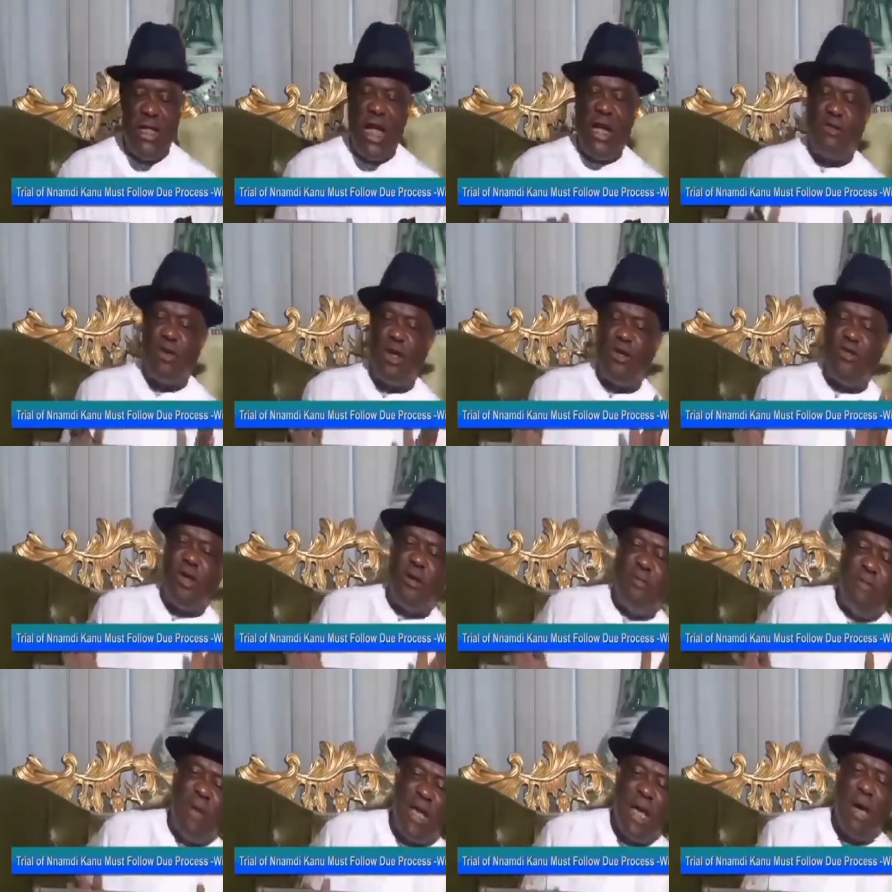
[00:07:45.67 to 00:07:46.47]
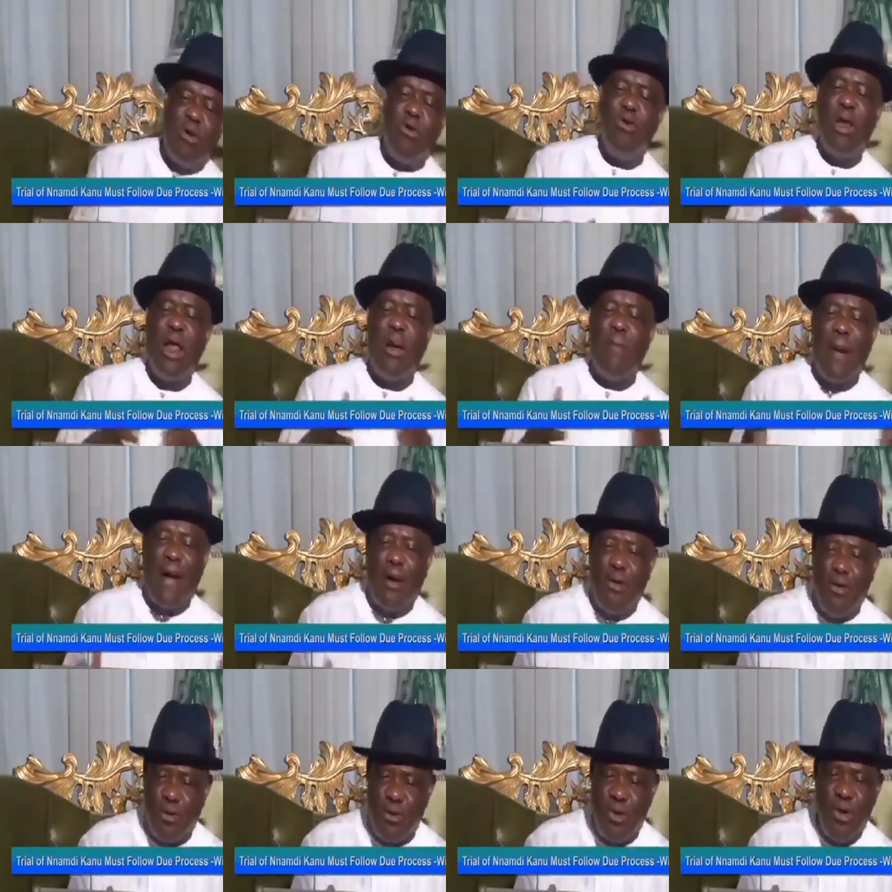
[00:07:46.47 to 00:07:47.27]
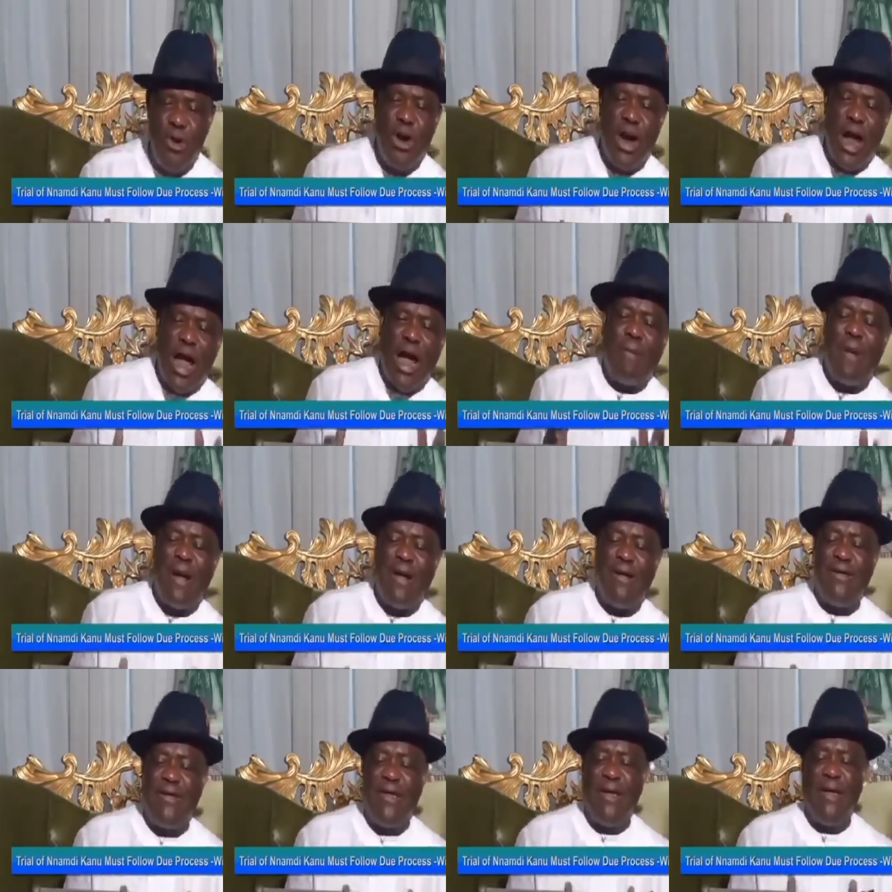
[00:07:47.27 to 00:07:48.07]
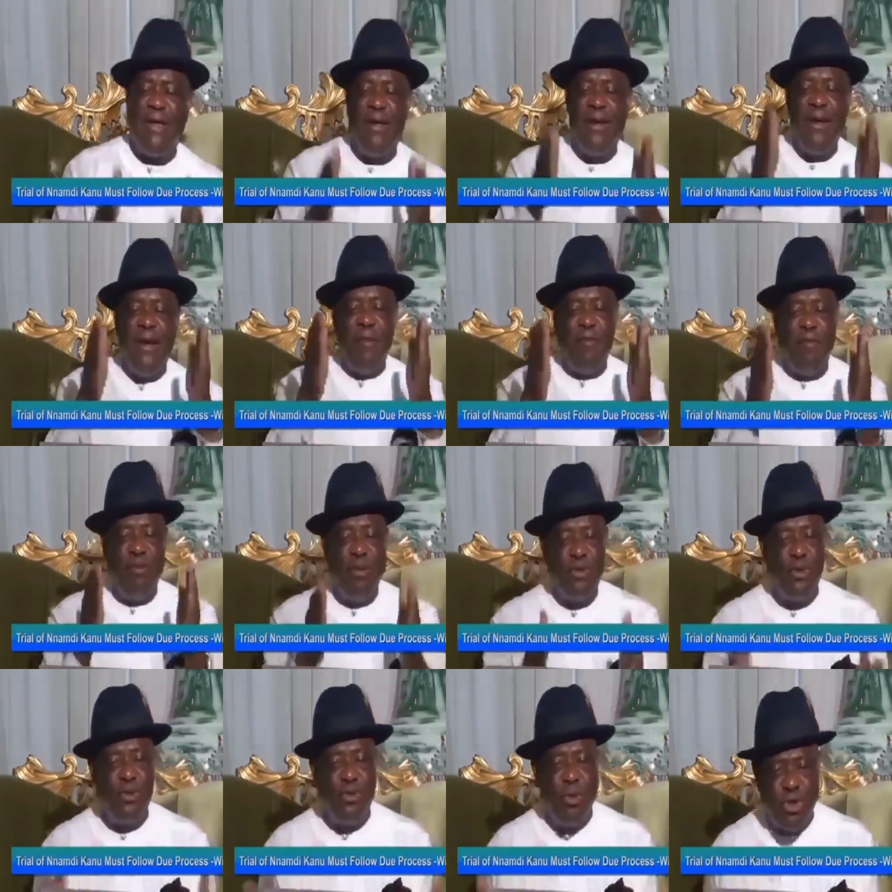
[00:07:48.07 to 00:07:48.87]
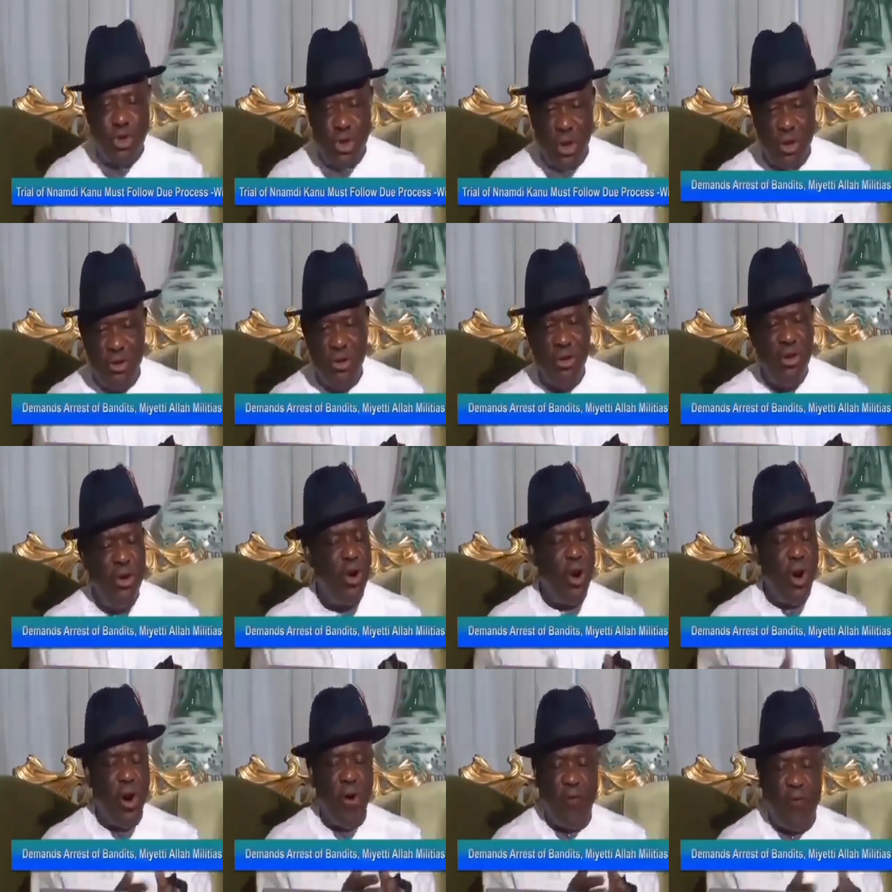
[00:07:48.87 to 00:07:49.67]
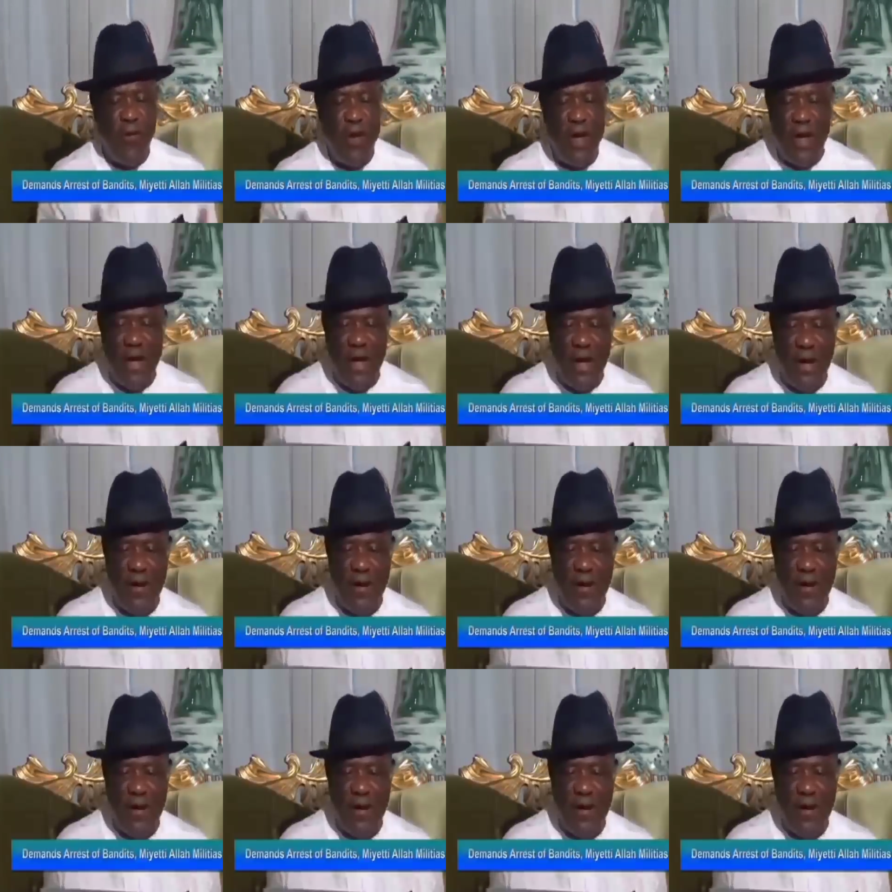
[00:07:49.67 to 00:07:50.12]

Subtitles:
Let us not make a hula baloo about the prosecution of